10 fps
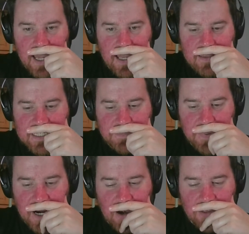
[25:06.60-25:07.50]
This
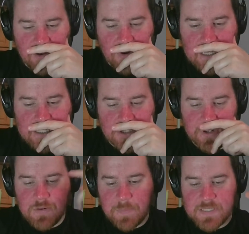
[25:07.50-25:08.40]
bar on the right of the
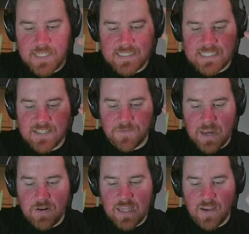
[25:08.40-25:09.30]
screen represents the
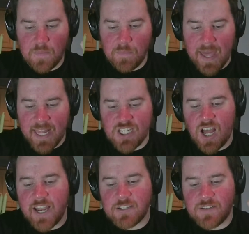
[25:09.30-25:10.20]
severity of a match.
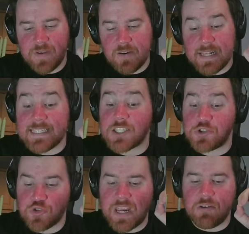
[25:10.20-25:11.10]
Higher severities can
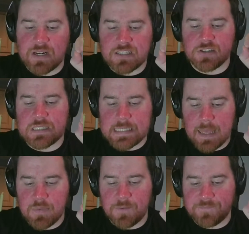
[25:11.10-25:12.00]
drain wrestlers'
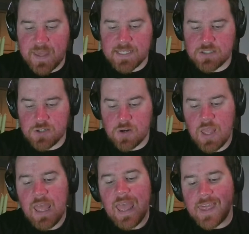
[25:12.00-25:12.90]
stamina faster
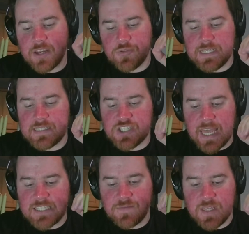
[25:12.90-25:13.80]
and increase the
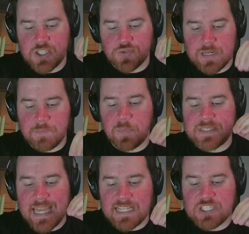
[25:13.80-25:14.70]
chance of injury, but
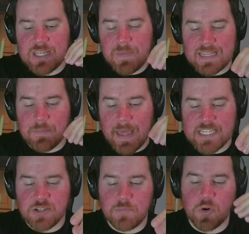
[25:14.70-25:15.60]
potentially make the
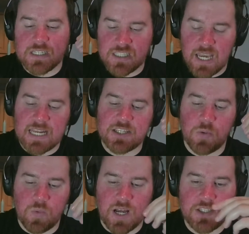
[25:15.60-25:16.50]
matchup more exciting to
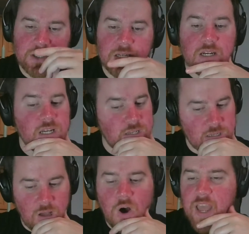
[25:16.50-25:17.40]
watch.
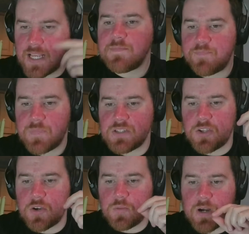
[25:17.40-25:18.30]
Okay,
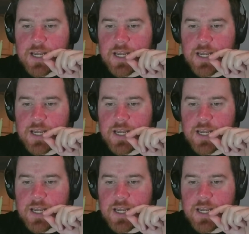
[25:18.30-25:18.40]
so